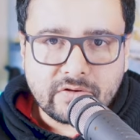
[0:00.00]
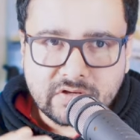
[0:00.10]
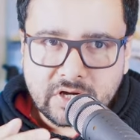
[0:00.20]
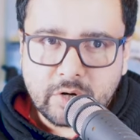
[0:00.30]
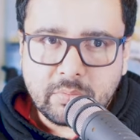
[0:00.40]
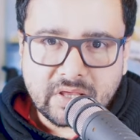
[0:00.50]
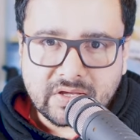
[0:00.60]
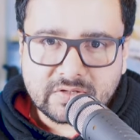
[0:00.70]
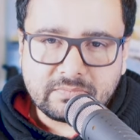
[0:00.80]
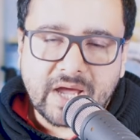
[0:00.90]
Now, the third
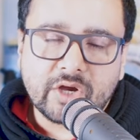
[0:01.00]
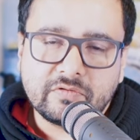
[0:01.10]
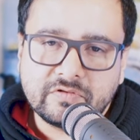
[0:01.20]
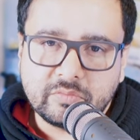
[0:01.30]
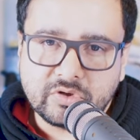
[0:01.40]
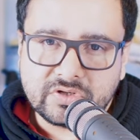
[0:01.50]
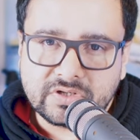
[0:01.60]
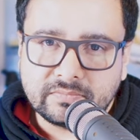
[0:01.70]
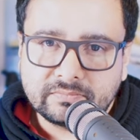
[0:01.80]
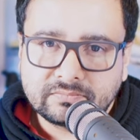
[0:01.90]
myth is microphone
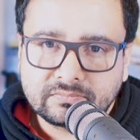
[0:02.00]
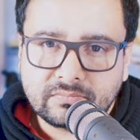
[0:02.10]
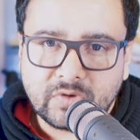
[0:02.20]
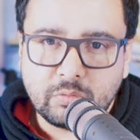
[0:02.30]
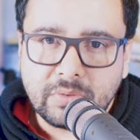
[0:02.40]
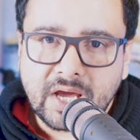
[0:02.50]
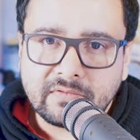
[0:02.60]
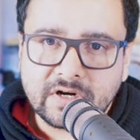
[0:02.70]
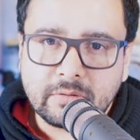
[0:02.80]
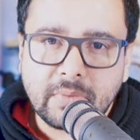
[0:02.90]
position you may
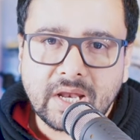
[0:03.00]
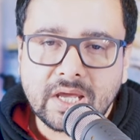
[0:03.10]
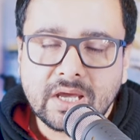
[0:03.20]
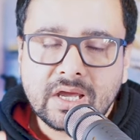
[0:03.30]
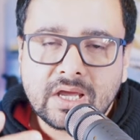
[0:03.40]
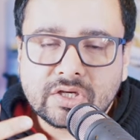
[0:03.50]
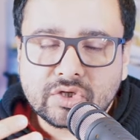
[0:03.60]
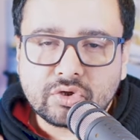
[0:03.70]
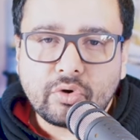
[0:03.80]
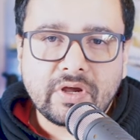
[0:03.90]
have heard many
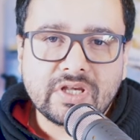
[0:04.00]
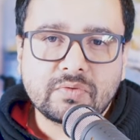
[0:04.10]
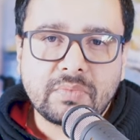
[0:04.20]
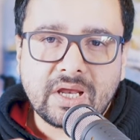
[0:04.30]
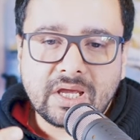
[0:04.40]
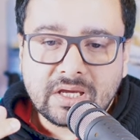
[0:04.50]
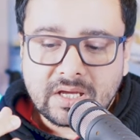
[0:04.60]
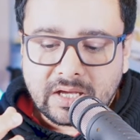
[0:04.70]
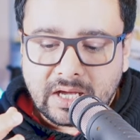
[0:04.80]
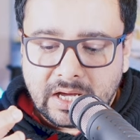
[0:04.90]
stories many
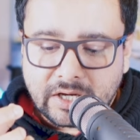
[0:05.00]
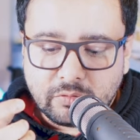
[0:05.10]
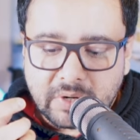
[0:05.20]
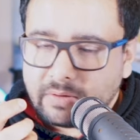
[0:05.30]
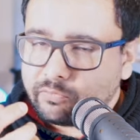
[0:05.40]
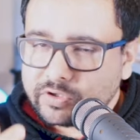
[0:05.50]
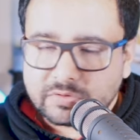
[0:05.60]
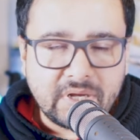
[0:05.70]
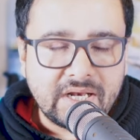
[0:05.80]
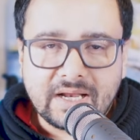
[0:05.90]
uh, you may have
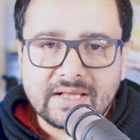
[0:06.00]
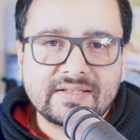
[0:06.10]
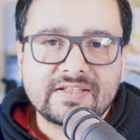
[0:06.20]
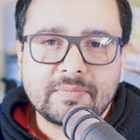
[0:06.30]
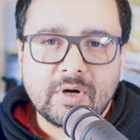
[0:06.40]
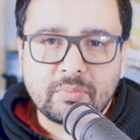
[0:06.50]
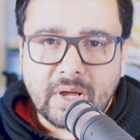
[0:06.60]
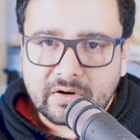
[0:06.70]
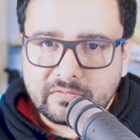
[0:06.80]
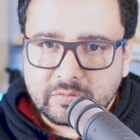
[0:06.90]
watched many lessons about
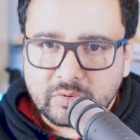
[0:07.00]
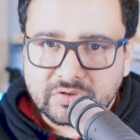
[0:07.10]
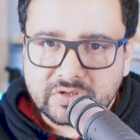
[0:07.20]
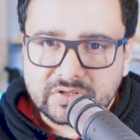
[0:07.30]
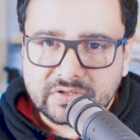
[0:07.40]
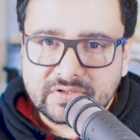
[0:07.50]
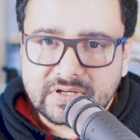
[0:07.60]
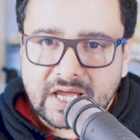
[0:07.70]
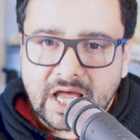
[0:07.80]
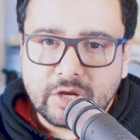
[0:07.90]
microphone
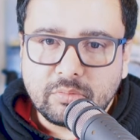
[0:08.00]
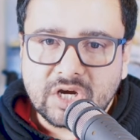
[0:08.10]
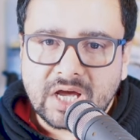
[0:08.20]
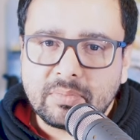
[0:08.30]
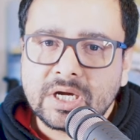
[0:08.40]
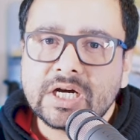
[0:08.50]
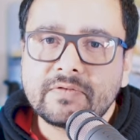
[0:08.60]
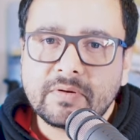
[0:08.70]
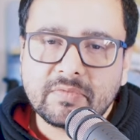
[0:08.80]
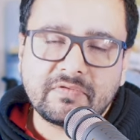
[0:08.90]
positions and you may have
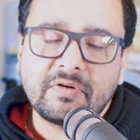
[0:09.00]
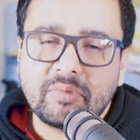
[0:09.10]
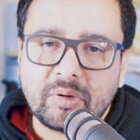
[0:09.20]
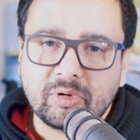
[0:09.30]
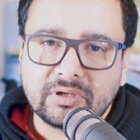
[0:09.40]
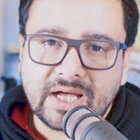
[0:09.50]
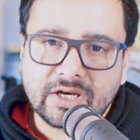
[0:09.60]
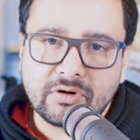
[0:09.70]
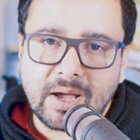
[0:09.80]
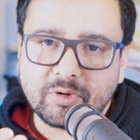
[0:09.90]
heard from different people
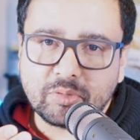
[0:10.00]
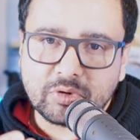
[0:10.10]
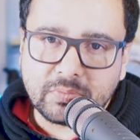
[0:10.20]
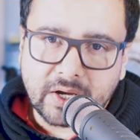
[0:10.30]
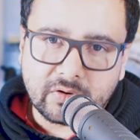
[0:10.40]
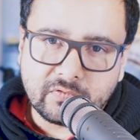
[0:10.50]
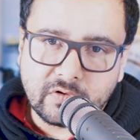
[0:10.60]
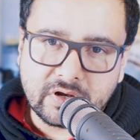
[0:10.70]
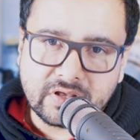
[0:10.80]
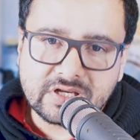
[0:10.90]
that you have to put
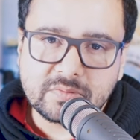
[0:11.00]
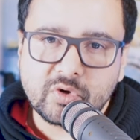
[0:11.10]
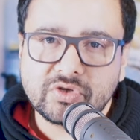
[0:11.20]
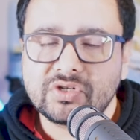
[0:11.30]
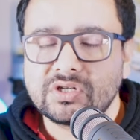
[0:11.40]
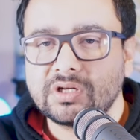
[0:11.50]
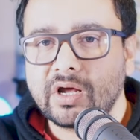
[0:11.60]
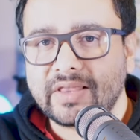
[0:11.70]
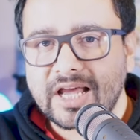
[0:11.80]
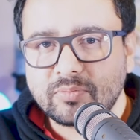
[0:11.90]
microphone in this position
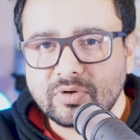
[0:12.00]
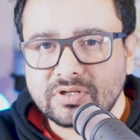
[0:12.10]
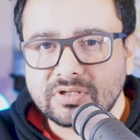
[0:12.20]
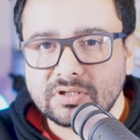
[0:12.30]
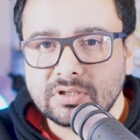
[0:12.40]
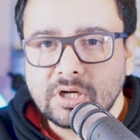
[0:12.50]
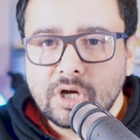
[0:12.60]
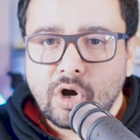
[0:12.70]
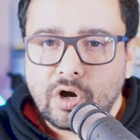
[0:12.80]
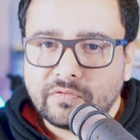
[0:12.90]
or that position
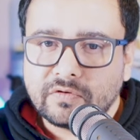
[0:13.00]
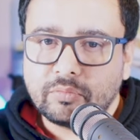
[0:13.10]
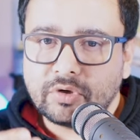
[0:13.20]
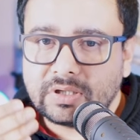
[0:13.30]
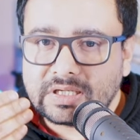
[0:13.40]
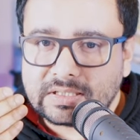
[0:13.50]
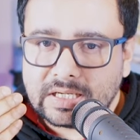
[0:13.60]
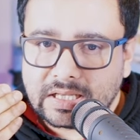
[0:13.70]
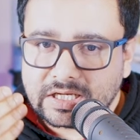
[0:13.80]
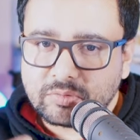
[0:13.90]
or if you put this
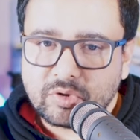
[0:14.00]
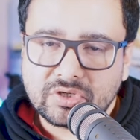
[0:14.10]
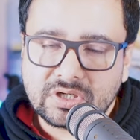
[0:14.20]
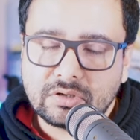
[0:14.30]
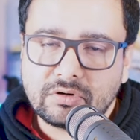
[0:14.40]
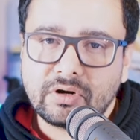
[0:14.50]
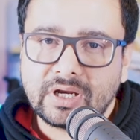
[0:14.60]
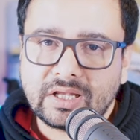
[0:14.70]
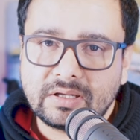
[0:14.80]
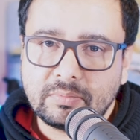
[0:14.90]
in this position you don't
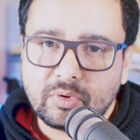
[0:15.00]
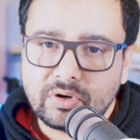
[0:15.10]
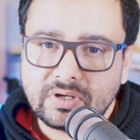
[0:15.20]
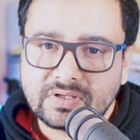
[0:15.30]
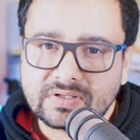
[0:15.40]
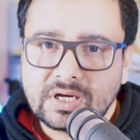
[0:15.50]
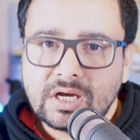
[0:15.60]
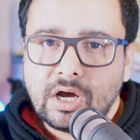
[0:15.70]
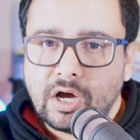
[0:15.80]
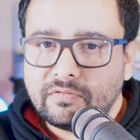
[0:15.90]
get the points
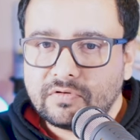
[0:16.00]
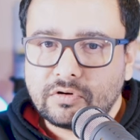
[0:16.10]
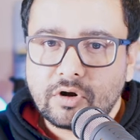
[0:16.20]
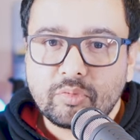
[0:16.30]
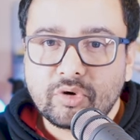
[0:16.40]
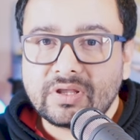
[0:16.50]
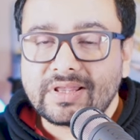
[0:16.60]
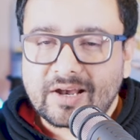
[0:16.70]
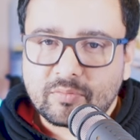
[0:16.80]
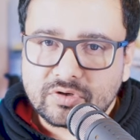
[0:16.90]
or if you don't put in
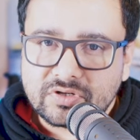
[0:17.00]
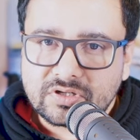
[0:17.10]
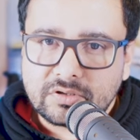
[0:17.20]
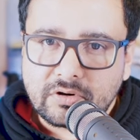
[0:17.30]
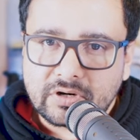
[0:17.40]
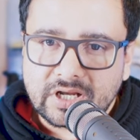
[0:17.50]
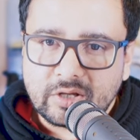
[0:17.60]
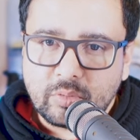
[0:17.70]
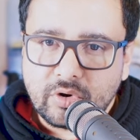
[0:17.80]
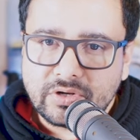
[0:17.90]
that position you don't get
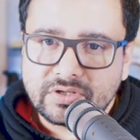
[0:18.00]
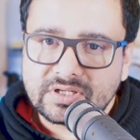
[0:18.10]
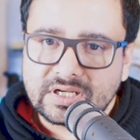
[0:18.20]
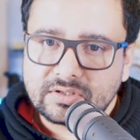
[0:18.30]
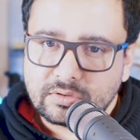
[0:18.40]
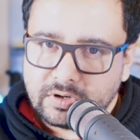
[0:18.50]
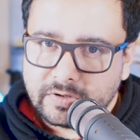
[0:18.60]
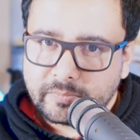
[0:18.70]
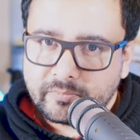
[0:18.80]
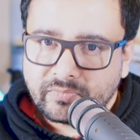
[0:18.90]
the points and so
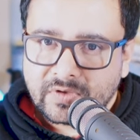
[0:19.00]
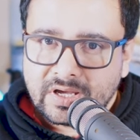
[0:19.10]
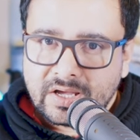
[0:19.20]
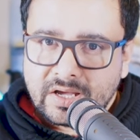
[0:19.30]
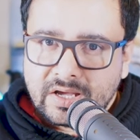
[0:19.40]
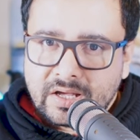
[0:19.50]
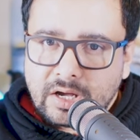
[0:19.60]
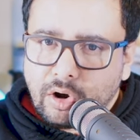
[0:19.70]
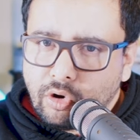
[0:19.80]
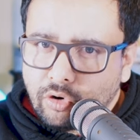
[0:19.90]
on
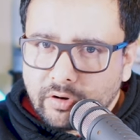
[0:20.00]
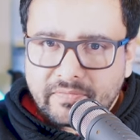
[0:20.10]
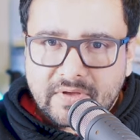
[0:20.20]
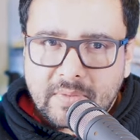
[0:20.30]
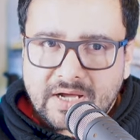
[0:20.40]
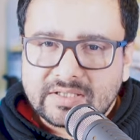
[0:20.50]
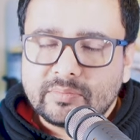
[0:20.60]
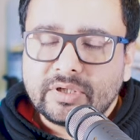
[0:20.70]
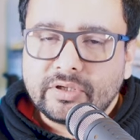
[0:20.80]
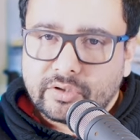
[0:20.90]
all of them are
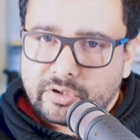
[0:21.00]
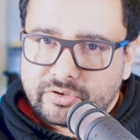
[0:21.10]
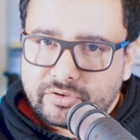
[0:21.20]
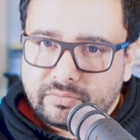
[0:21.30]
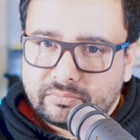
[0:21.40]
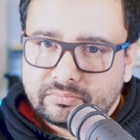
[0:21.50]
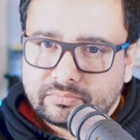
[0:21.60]
simply not true